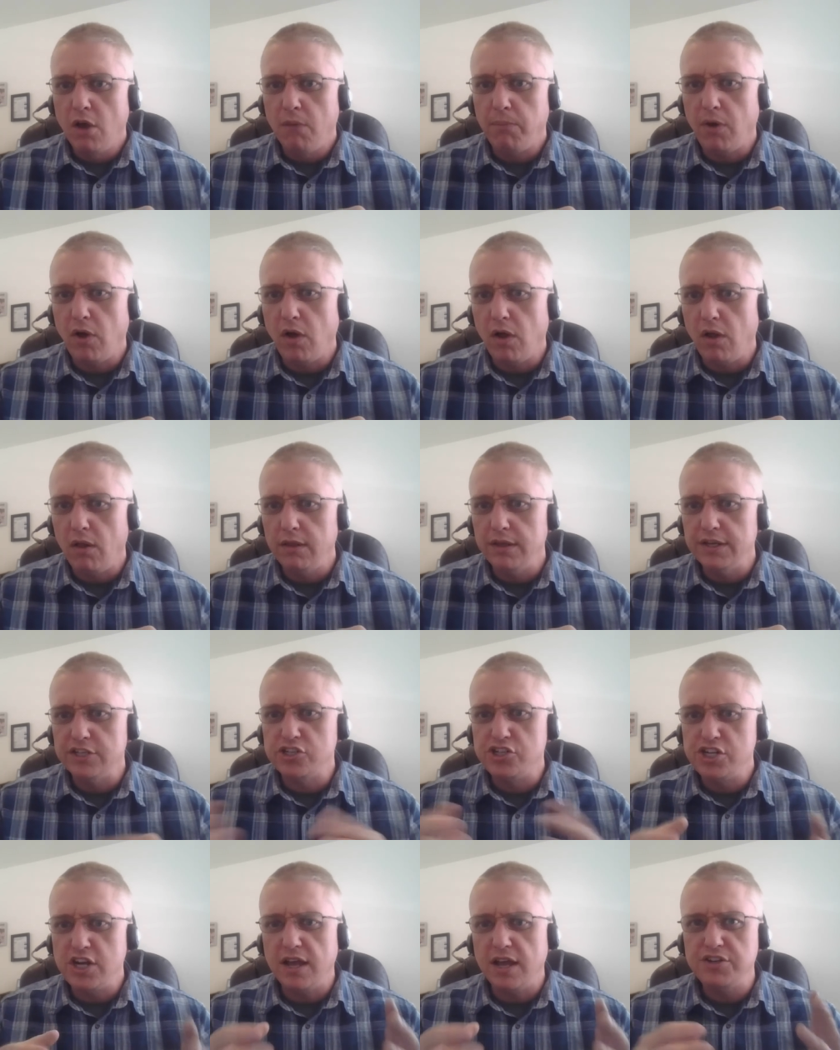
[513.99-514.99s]
Paul
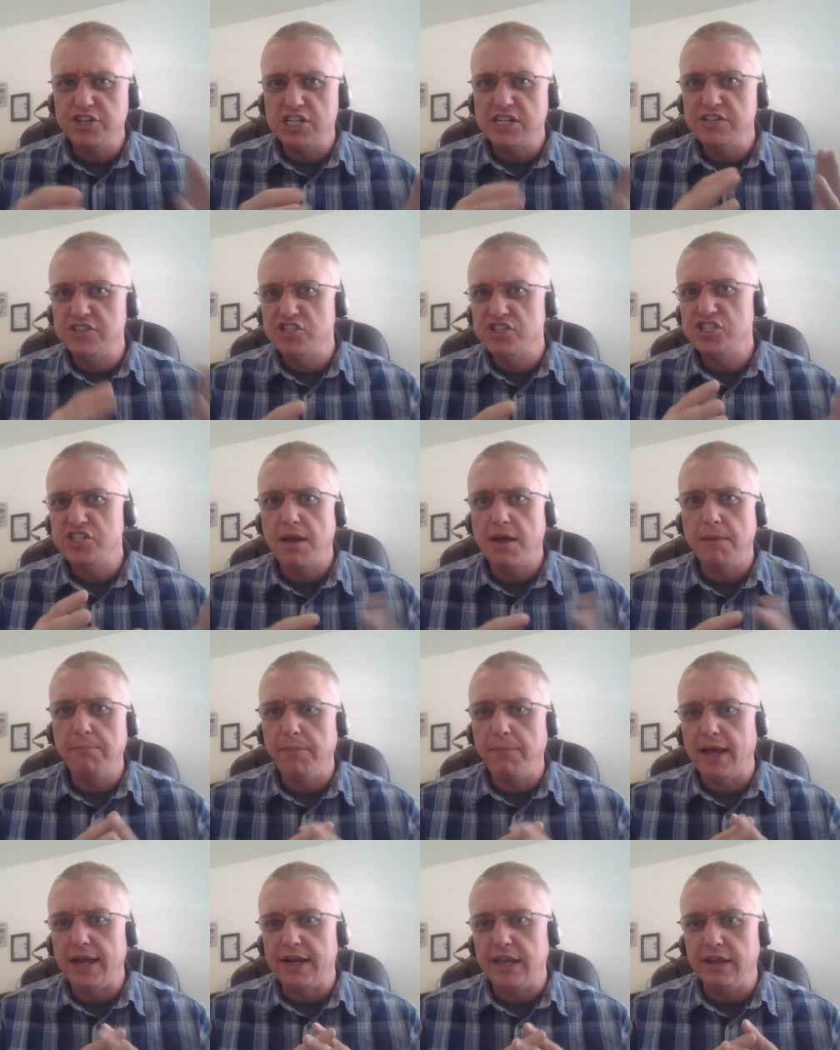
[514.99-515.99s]
is judging
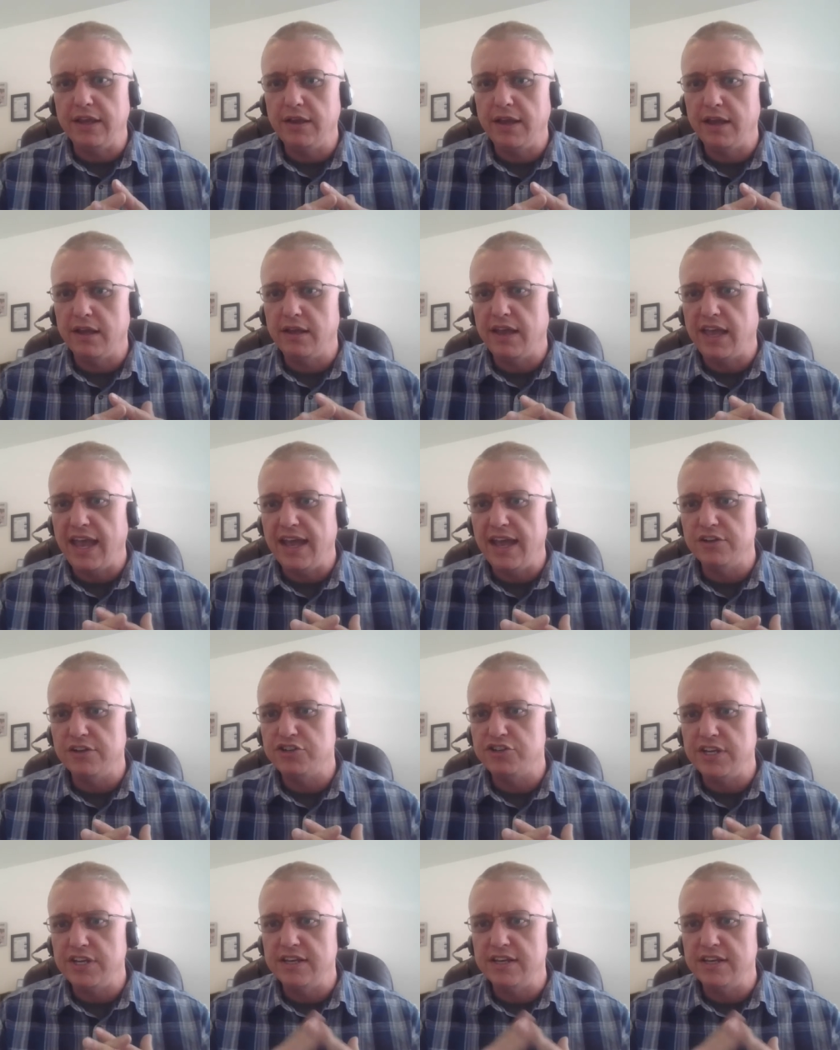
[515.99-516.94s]
somebody engaged